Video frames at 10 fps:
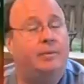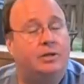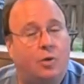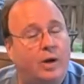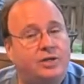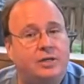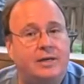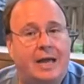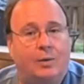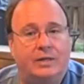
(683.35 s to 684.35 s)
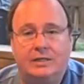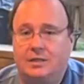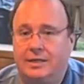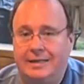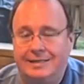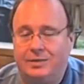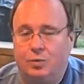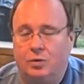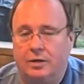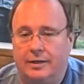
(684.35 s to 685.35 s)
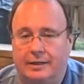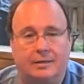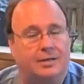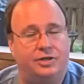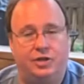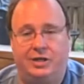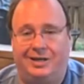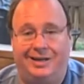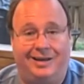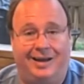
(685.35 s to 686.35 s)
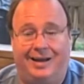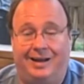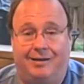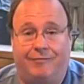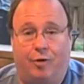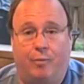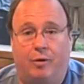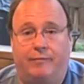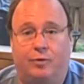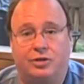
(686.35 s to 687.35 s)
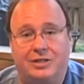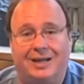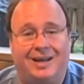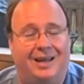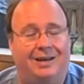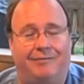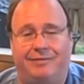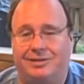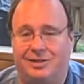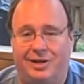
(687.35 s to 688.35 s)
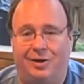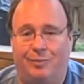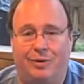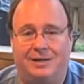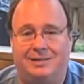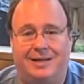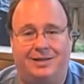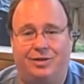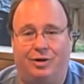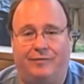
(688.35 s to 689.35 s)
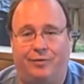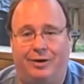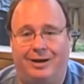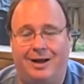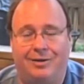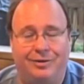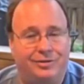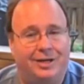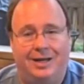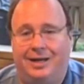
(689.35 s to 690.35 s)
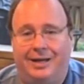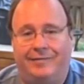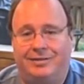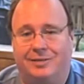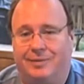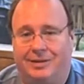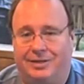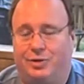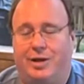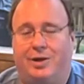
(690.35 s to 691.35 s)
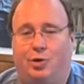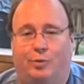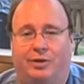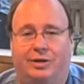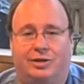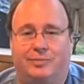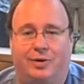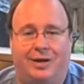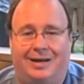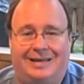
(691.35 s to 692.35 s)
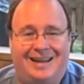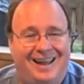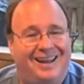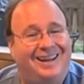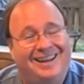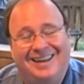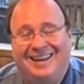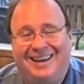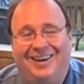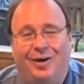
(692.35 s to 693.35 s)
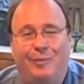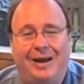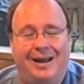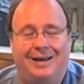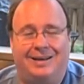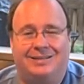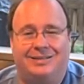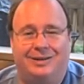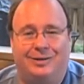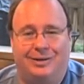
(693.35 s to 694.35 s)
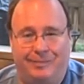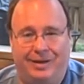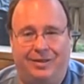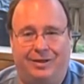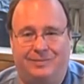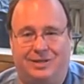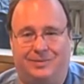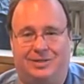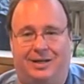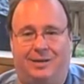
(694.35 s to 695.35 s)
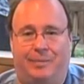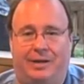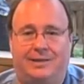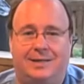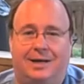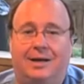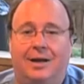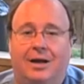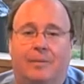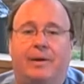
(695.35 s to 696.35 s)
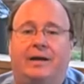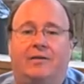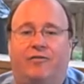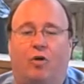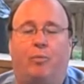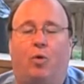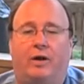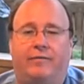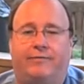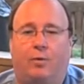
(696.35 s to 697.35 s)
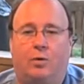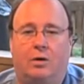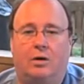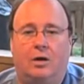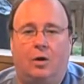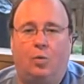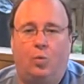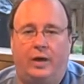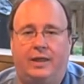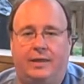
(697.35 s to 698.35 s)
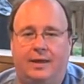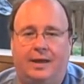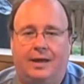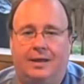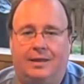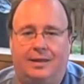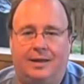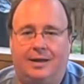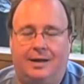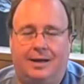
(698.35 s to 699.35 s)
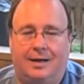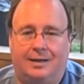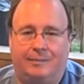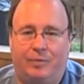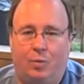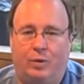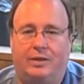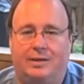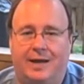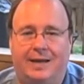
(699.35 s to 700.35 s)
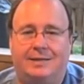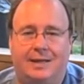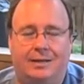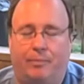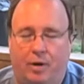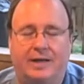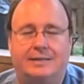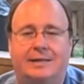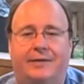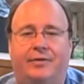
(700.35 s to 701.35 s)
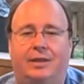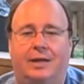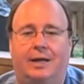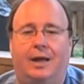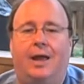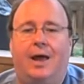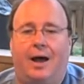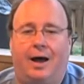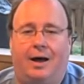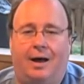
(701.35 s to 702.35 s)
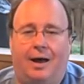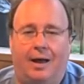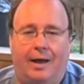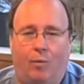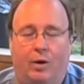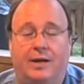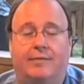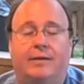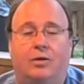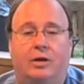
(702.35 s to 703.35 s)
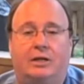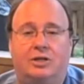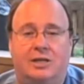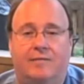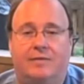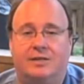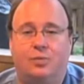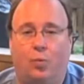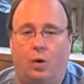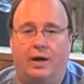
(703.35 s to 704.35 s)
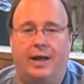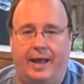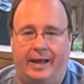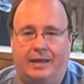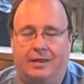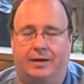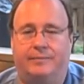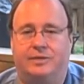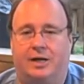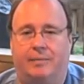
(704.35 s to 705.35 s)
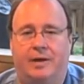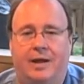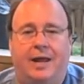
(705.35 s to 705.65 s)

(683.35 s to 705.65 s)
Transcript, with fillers: But the question now is, is it worth it? Because you can get a, 4.4 uh, stick, and if it's you know priced at 30 $40, if it's something that you're not normally going to smoke any day, you know it may not necessarily be a thumbs up stick. But uh, combining the 4.4 with the um, with the taste and the price and everything, uh, we're definitely going to give this one a thumbs up.